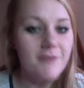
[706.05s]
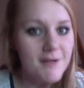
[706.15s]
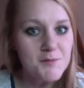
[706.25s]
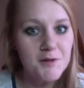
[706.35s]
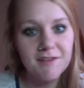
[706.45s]

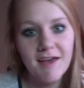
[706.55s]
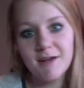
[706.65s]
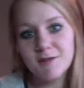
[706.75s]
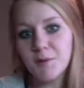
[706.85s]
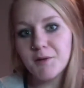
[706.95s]
Facebook that had
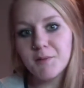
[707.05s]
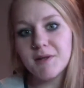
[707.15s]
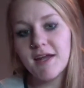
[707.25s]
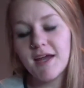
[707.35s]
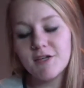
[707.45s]
a
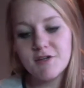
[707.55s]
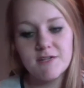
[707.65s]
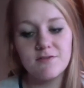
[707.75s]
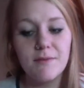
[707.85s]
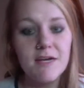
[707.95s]
21-day
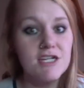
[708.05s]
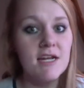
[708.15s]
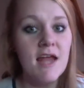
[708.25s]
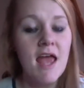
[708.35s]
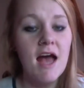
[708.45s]
transformation.